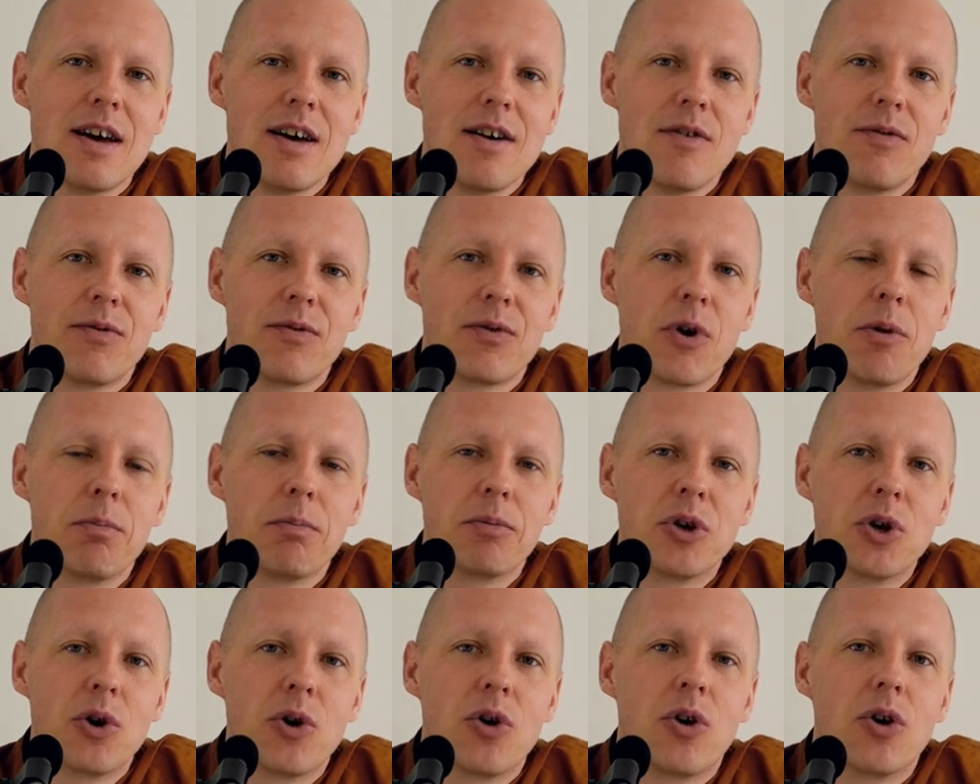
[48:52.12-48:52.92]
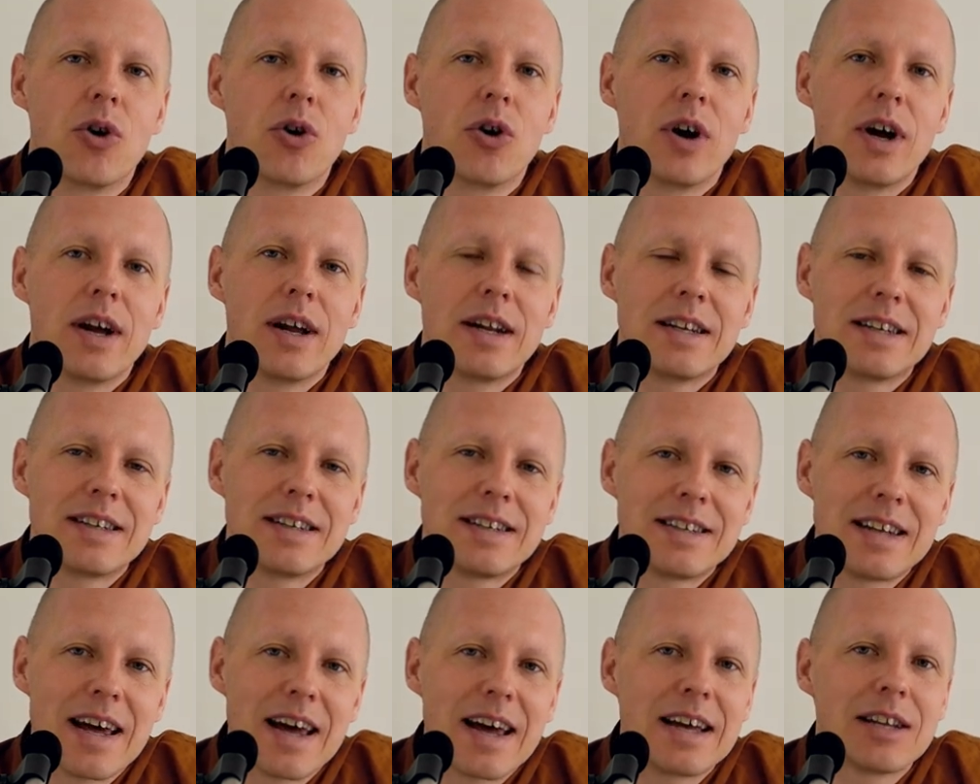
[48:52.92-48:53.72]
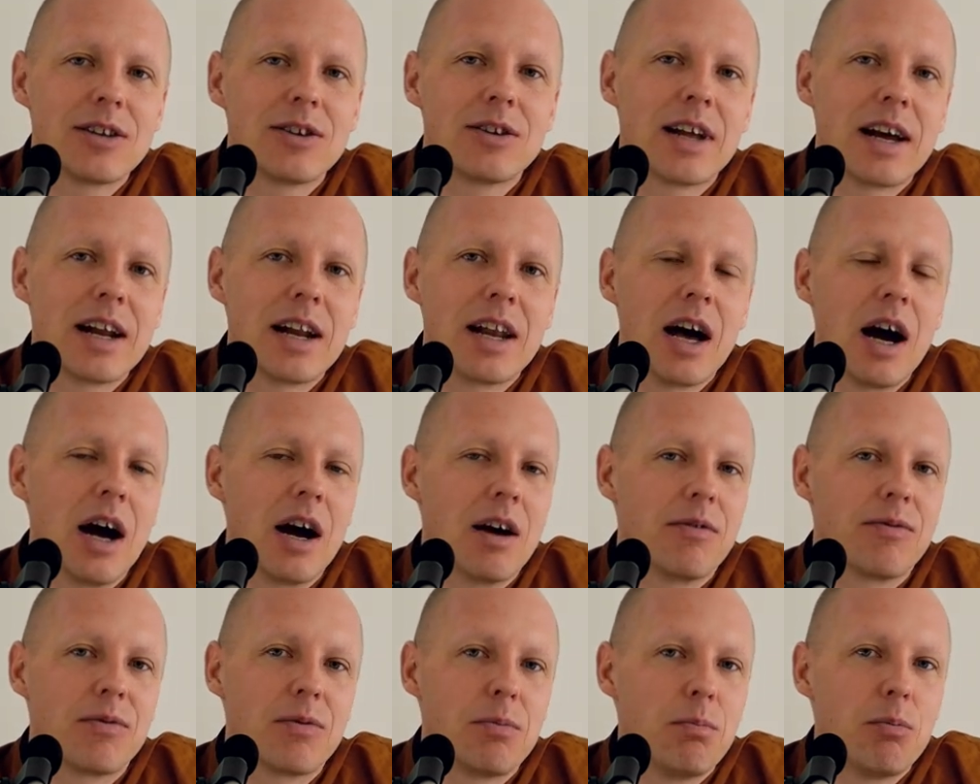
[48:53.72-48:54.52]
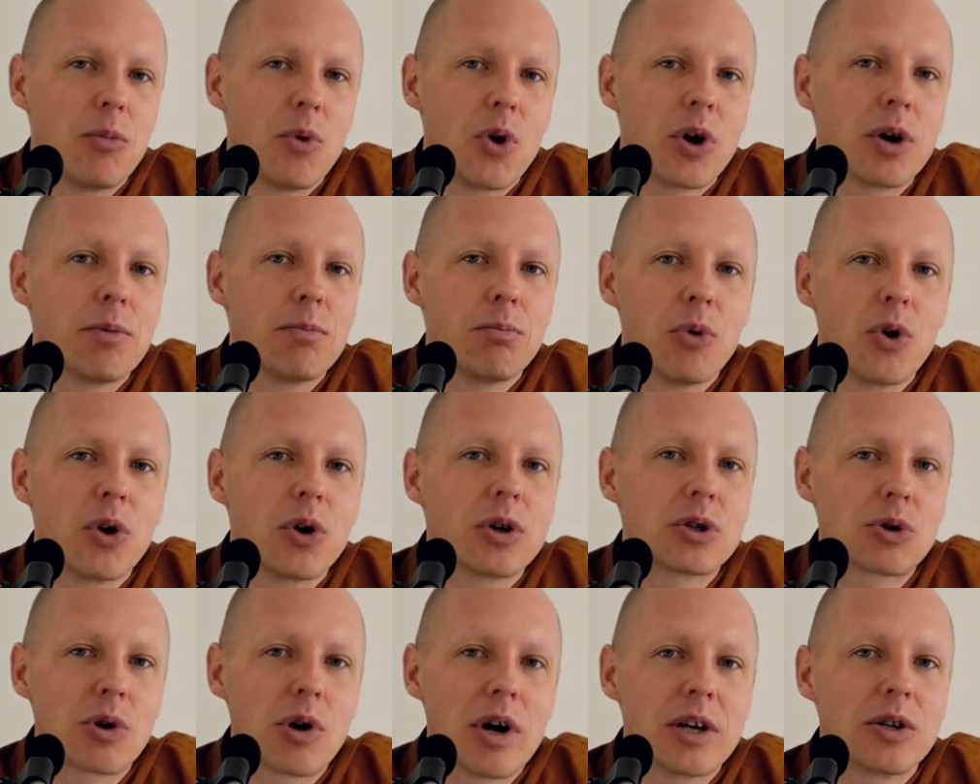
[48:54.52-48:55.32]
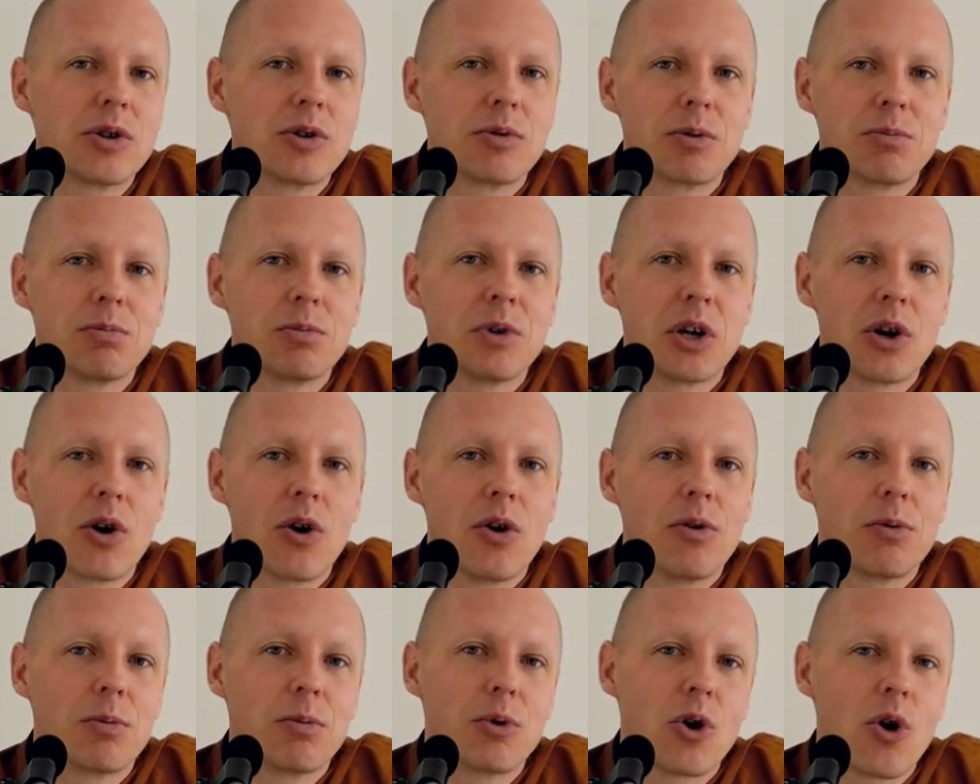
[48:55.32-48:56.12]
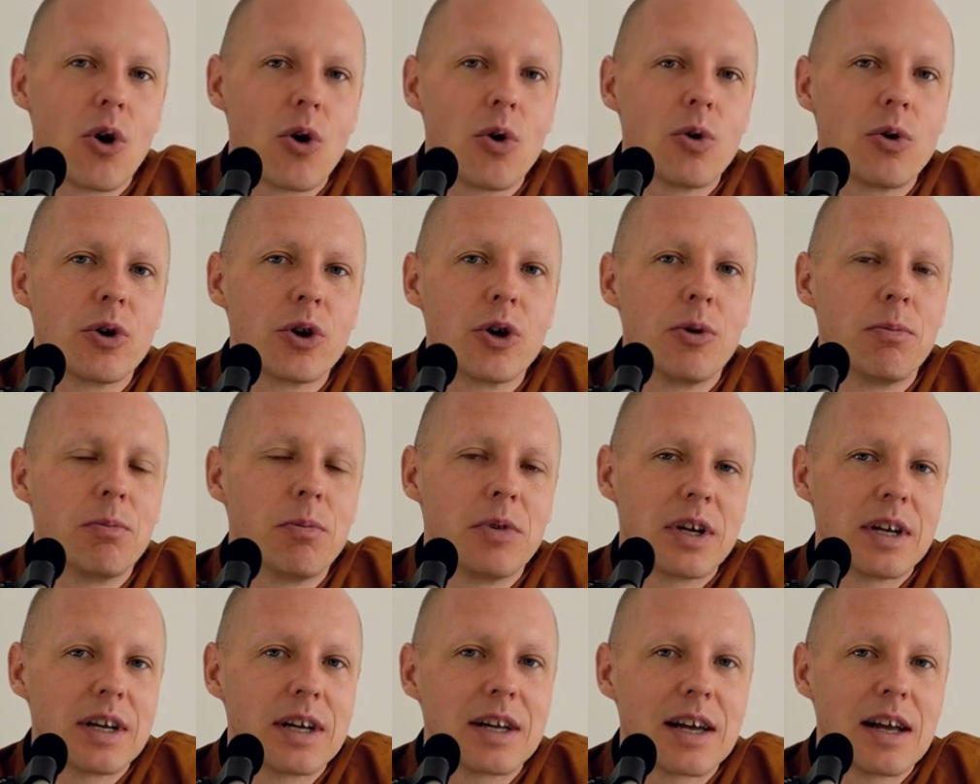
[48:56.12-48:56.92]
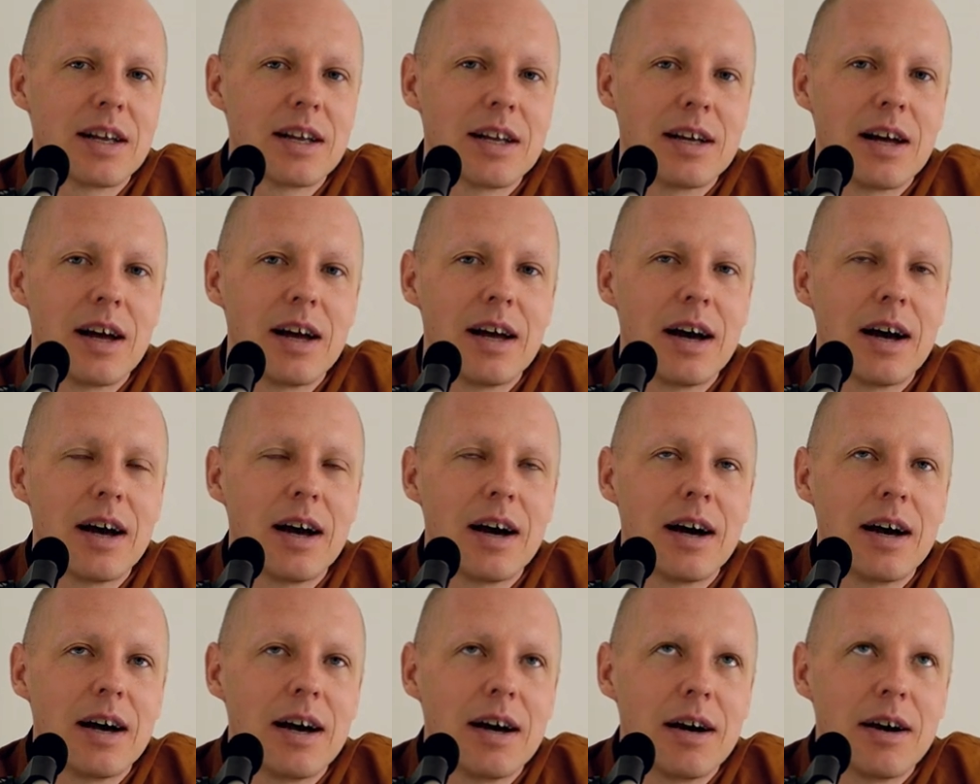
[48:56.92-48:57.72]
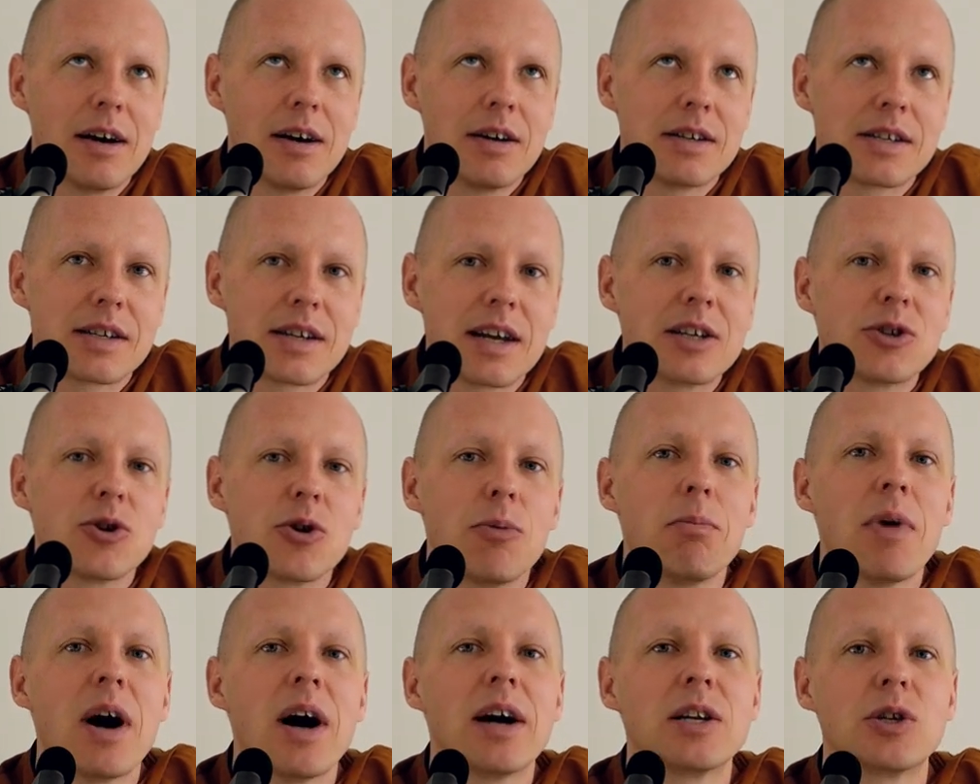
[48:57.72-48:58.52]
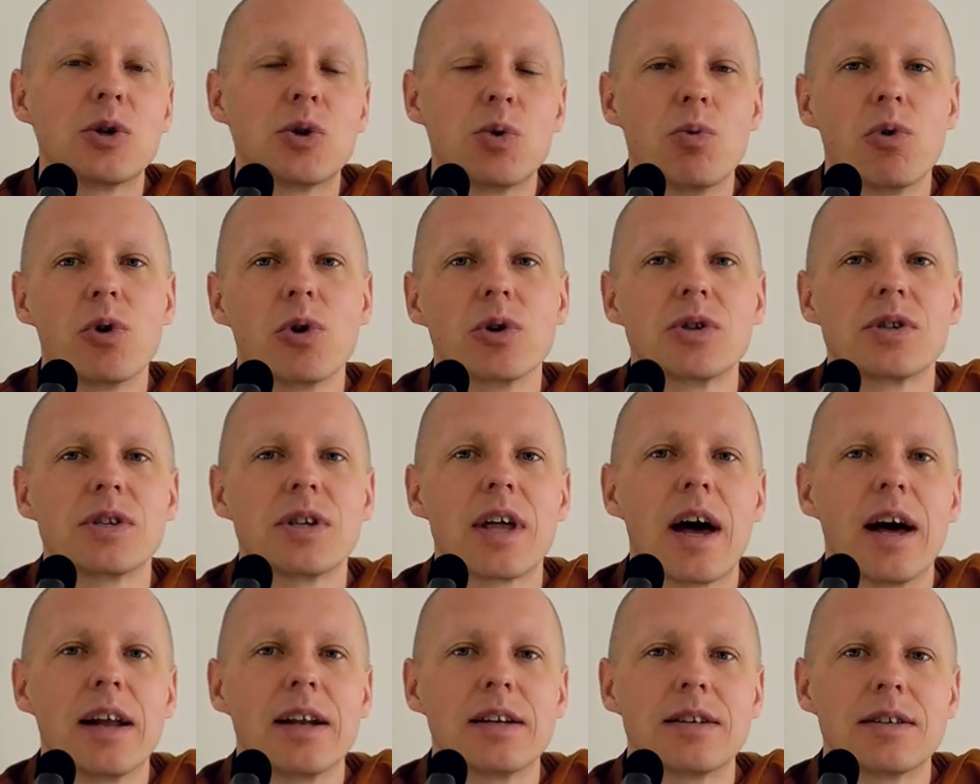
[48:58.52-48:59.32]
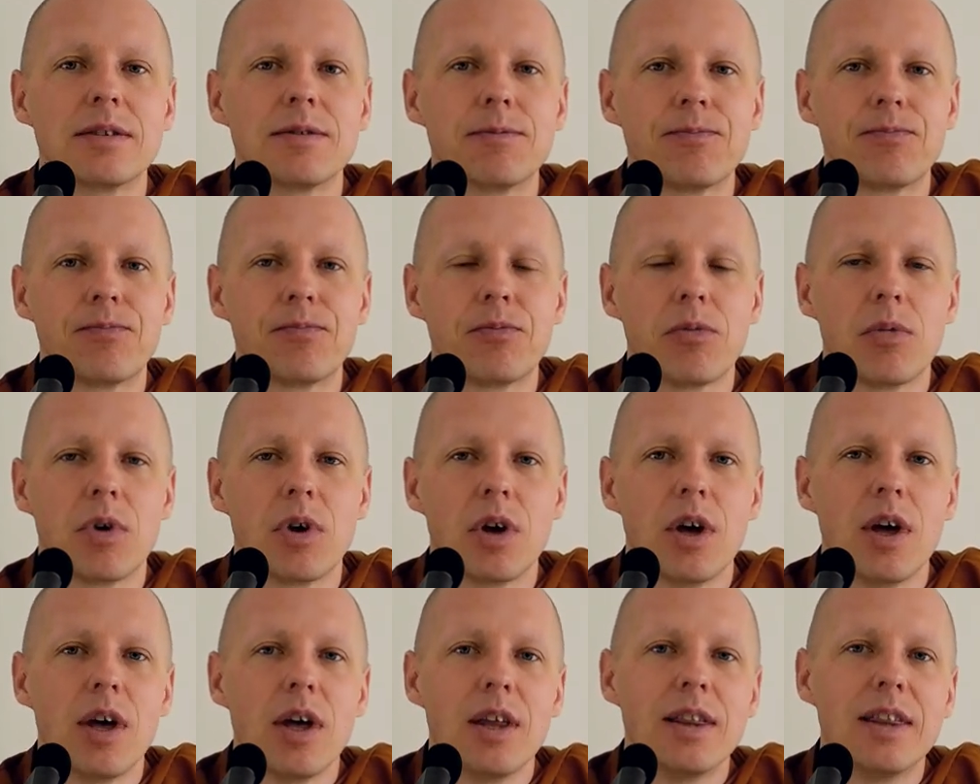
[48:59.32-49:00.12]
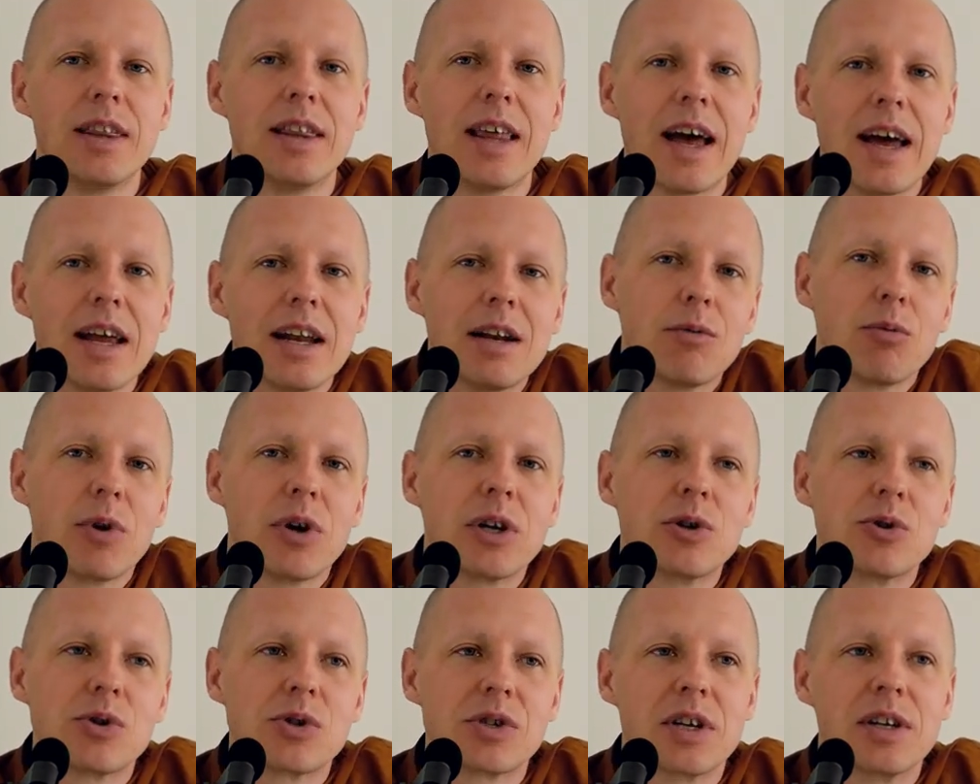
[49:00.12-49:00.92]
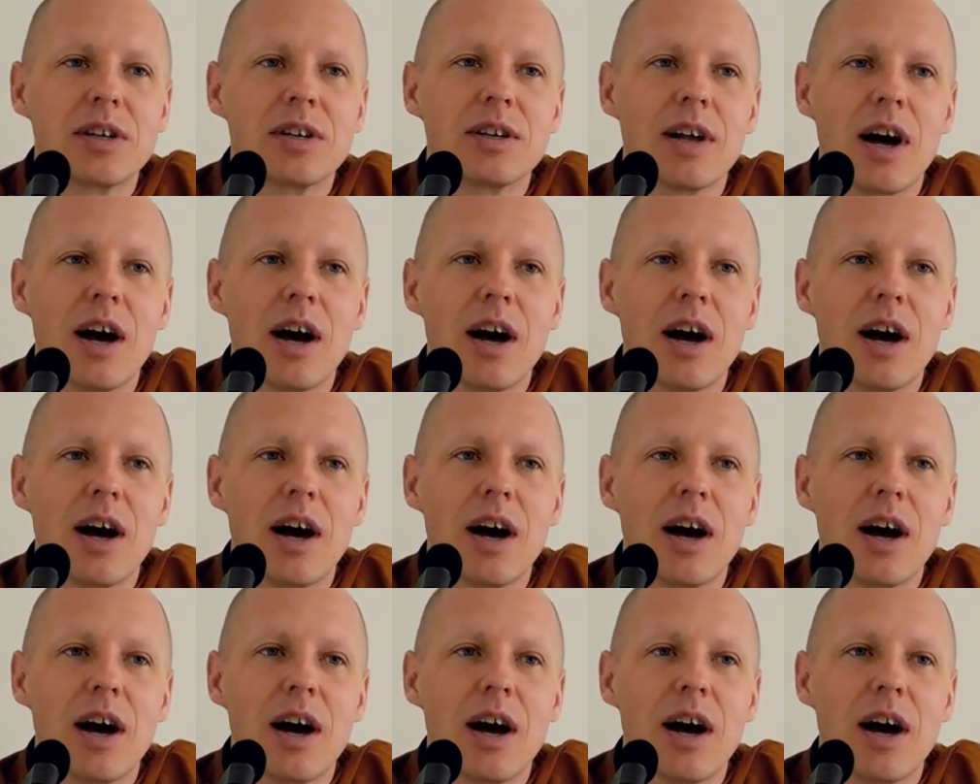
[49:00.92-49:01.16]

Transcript: from your day-to-day life, more and more try to, you know, go your, uh, set your mind towards that. Then when you sit